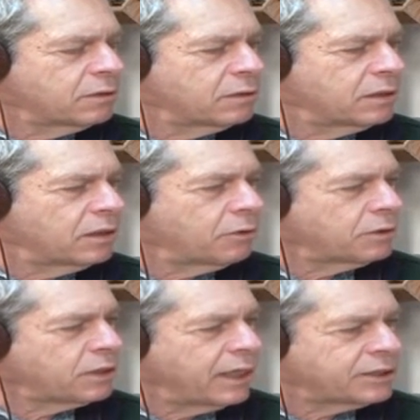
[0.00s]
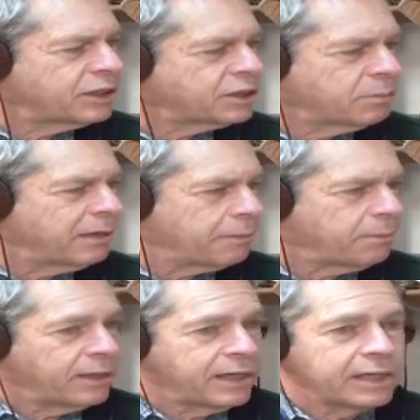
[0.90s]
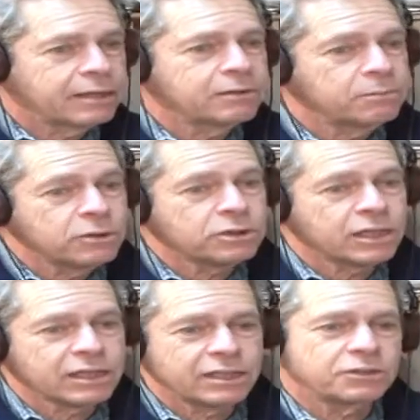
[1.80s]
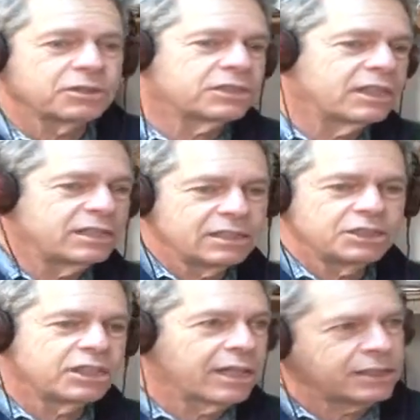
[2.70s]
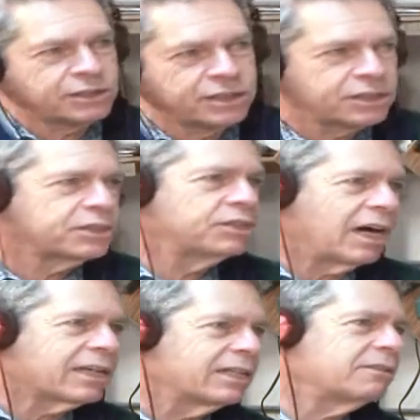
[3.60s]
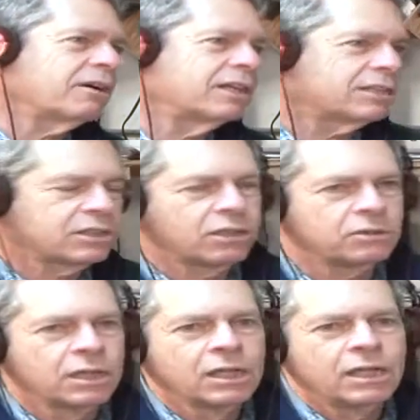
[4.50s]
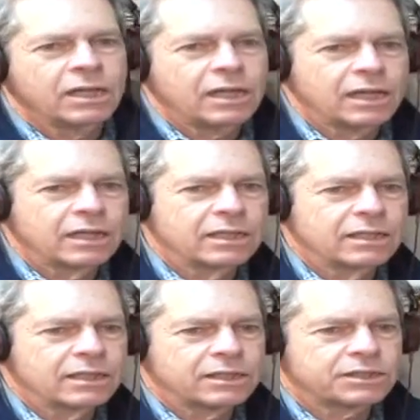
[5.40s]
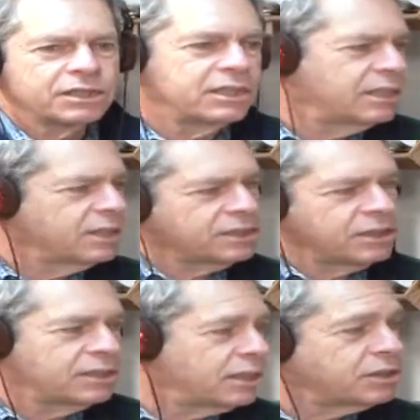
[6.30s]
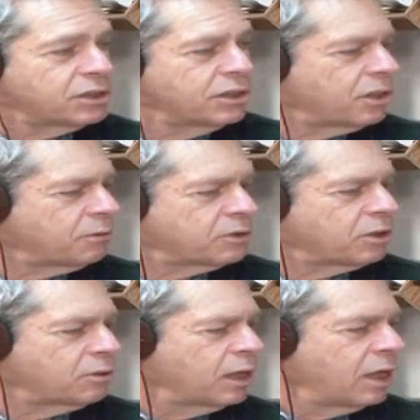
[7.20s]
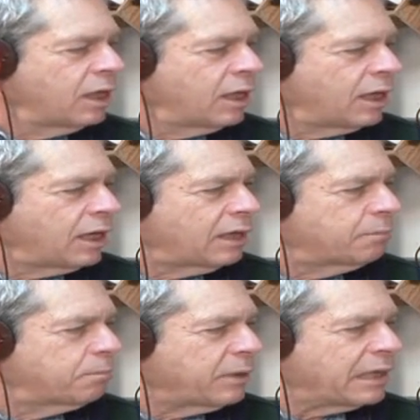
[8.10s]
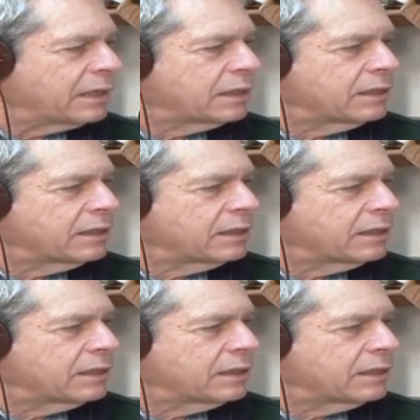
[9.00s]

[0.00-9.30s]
it's not just about playing music. Then you could say DJ, that's disc jockey, right? So, and a CD is a disc, but